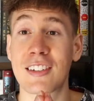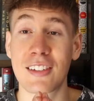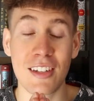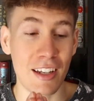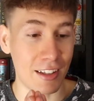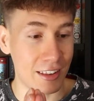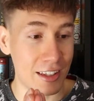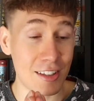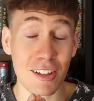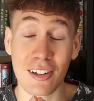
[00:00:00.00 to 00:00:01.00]
sleeting.
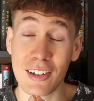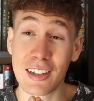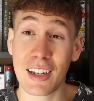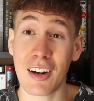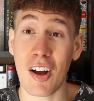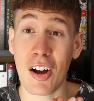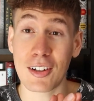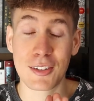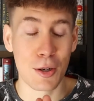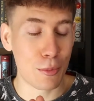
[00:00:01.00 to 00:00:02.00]
This early in
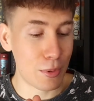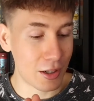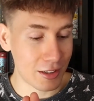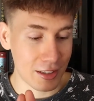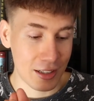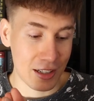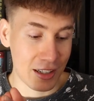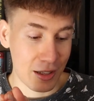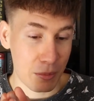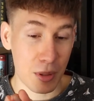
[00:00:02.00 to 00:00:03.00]
October,
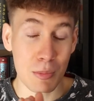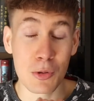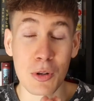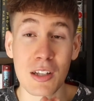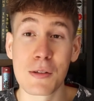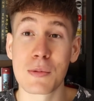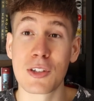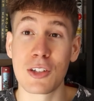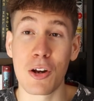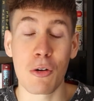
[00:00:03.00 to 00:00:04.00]
maybe we'll get some
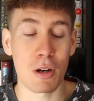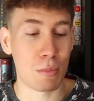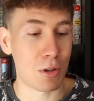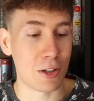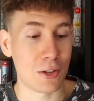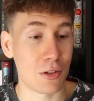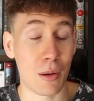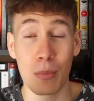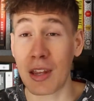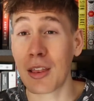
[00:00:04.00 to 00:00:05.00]
snow here pretty soon.
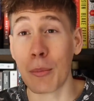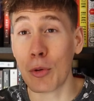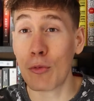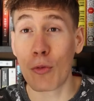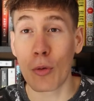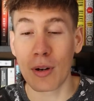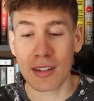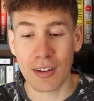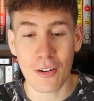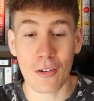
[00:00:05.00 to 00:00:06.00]
I'm in the mood for
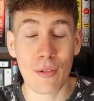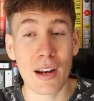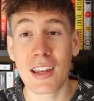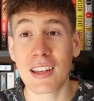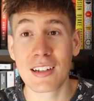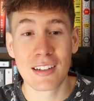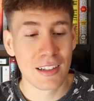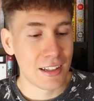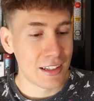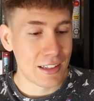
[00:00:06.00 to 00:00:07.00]
it already,
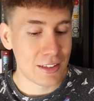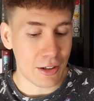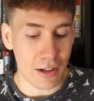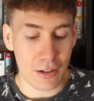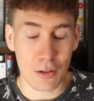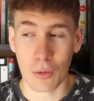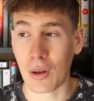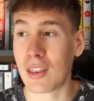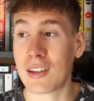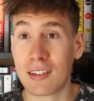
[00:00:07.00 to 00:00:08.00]
so I don't know.
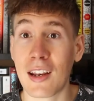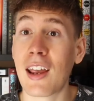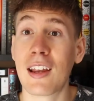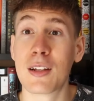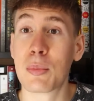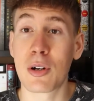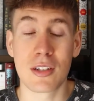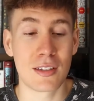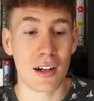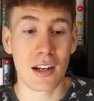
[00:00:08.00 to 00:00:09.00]
And then today it's pretty
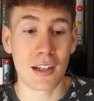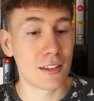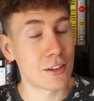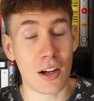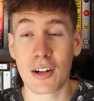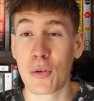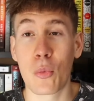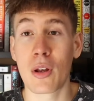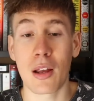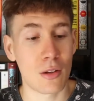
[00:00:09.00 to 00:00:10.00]
sunny, so I don't know
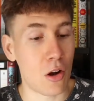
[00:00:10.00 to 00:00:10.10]
what